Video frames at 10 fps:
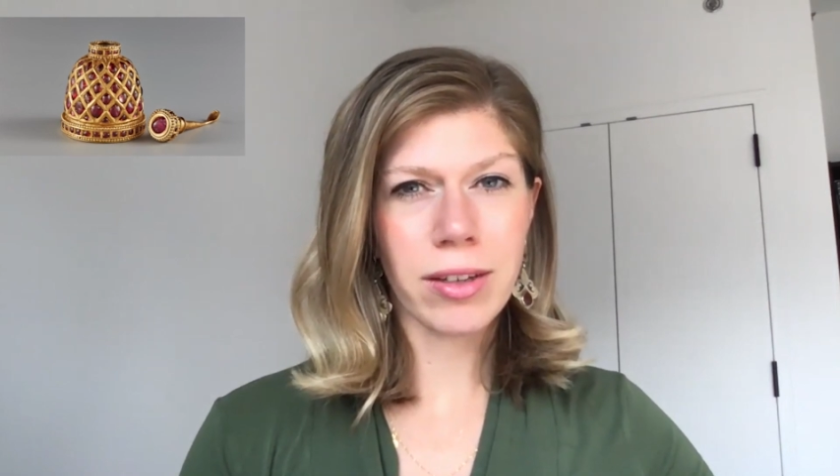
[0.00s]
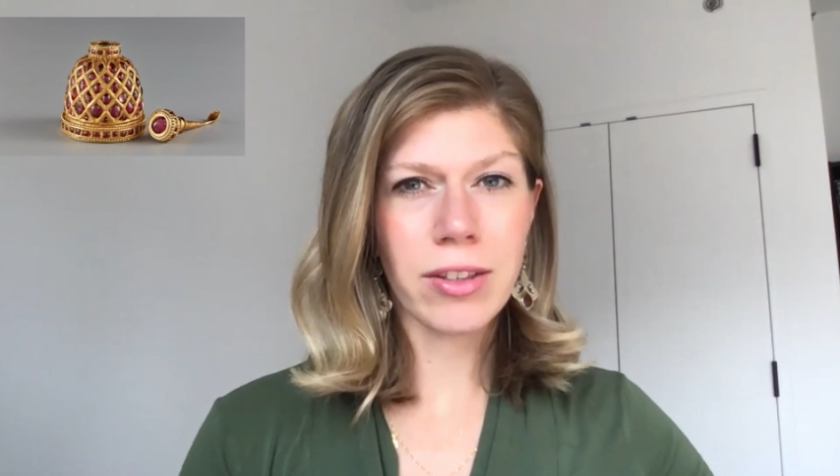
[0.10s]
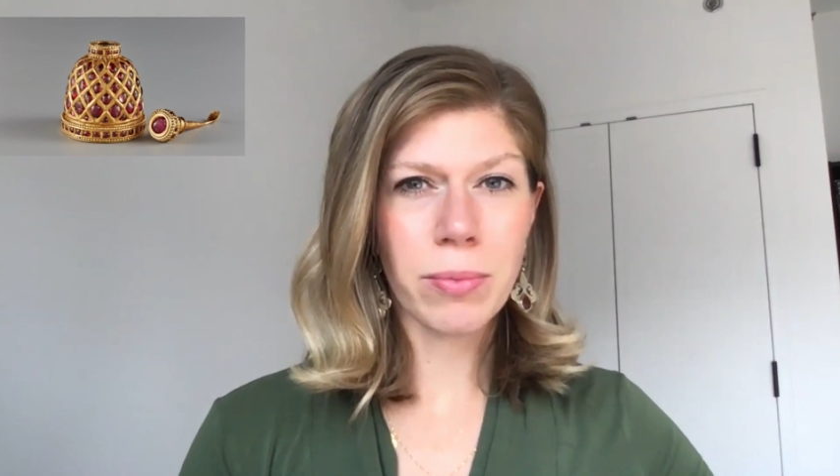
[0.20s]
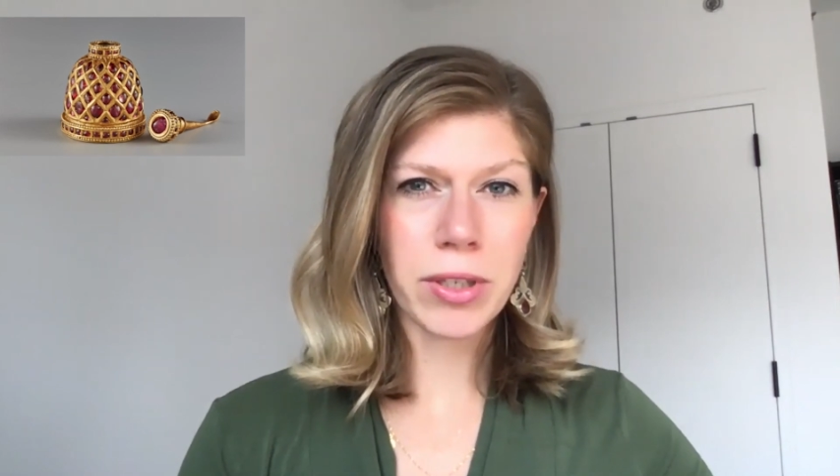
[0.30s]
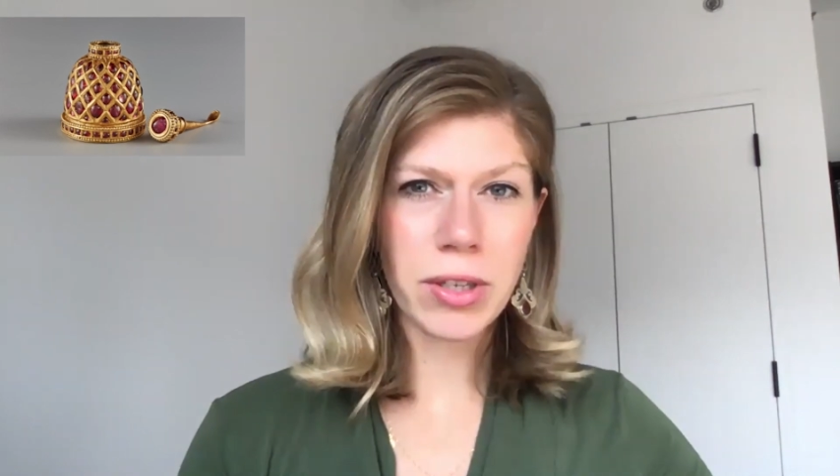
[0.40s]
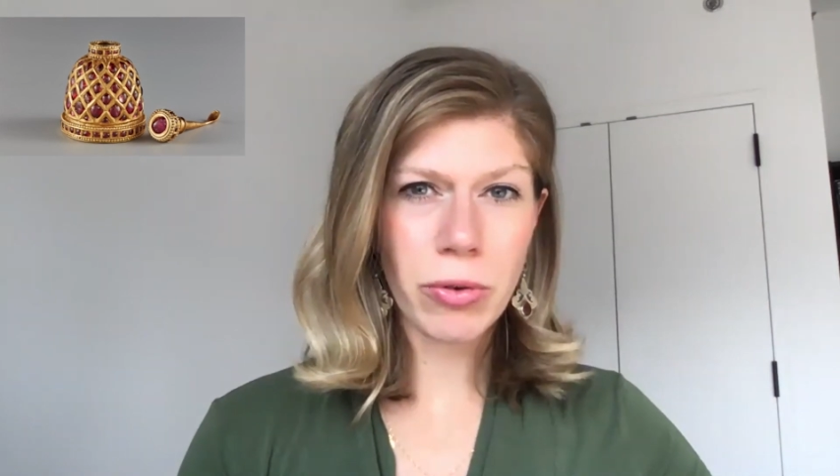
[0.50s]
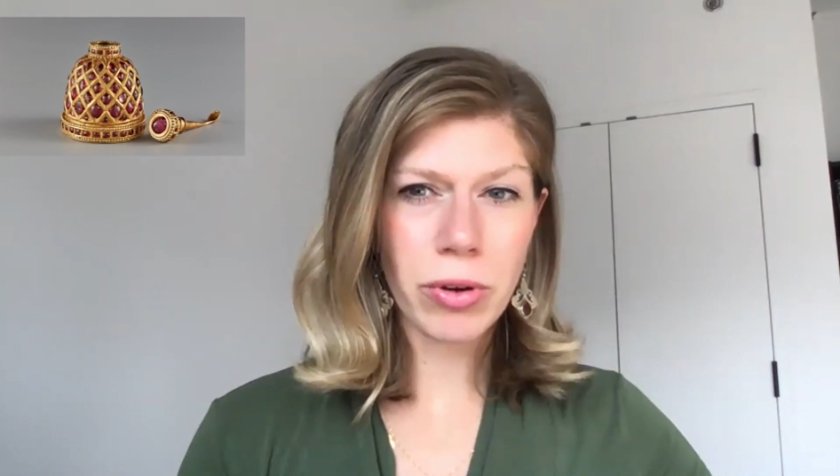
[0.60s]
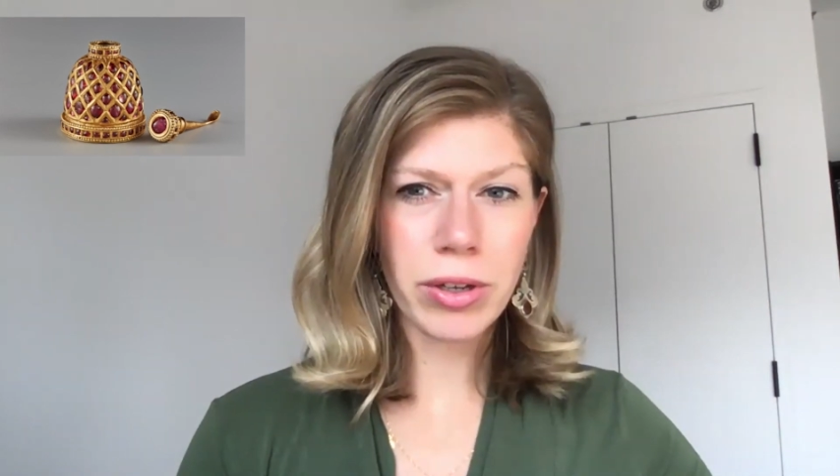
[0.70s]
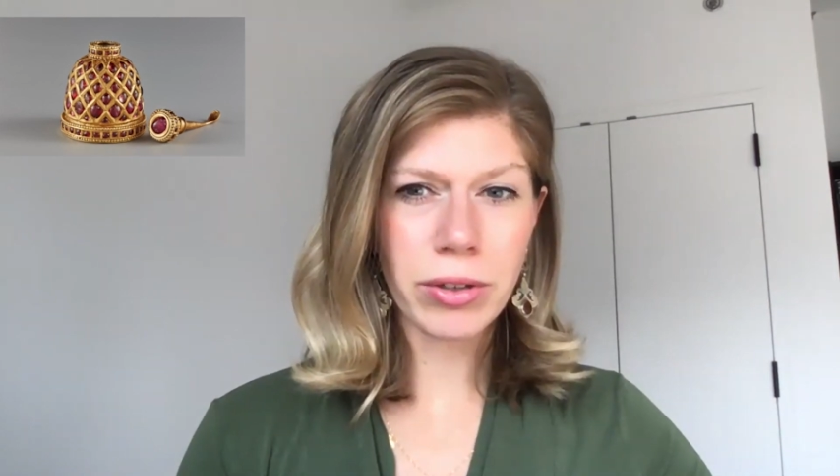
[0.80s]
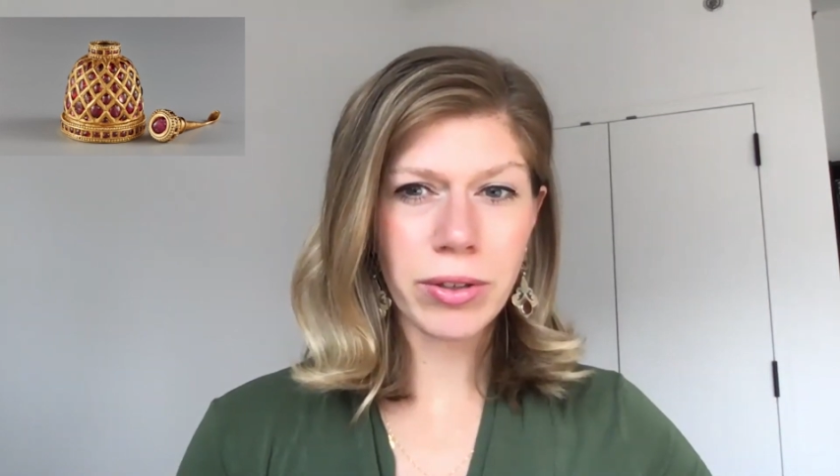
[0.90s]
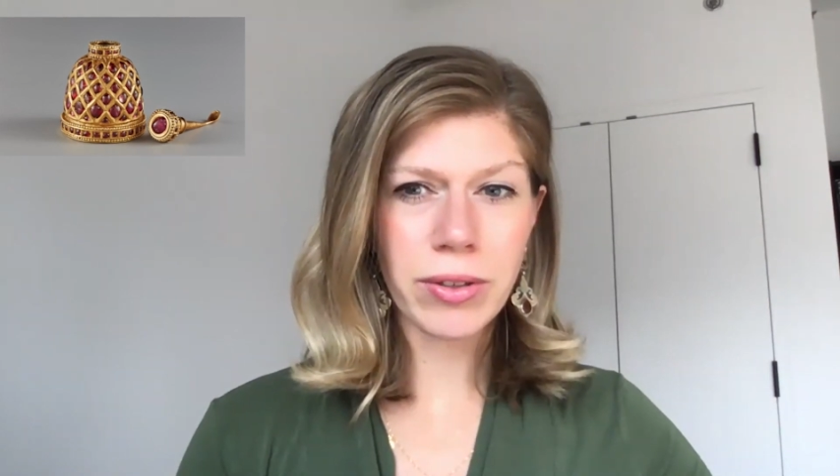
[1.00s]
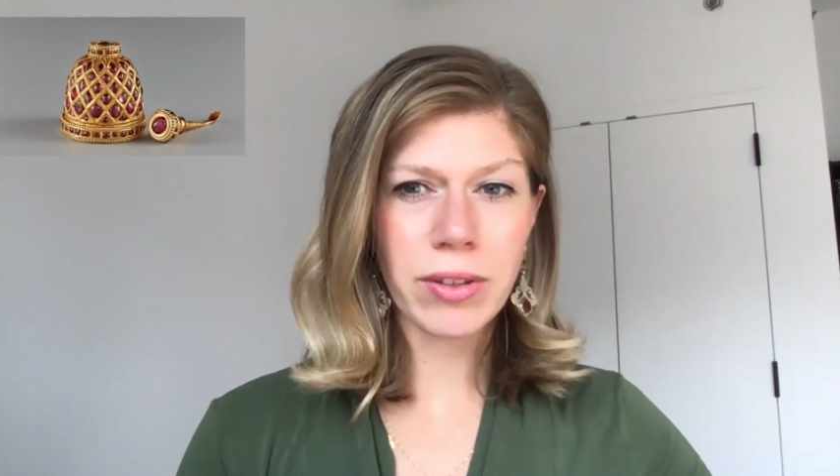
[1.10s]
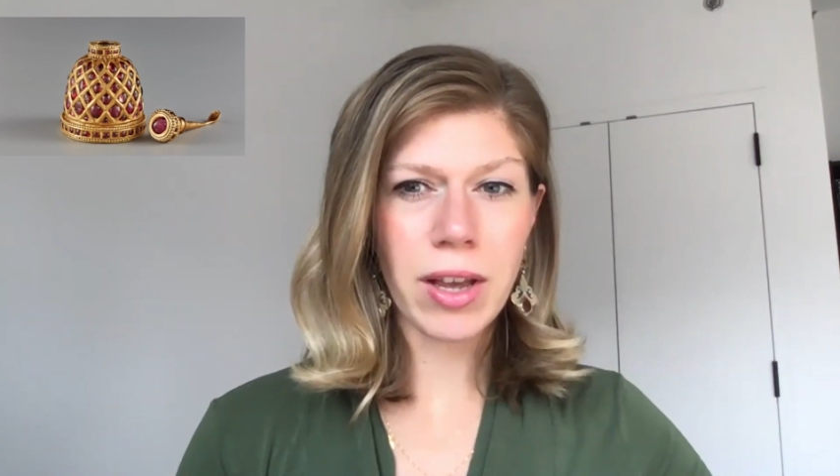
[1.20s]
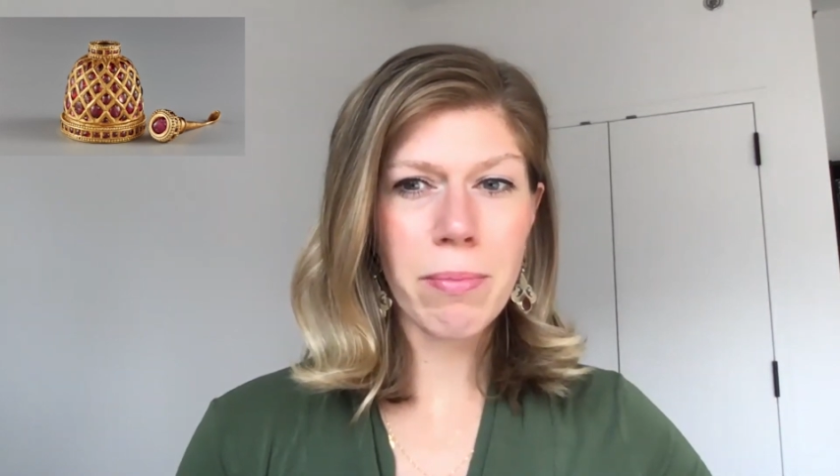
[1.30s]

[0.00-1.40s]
its materials, and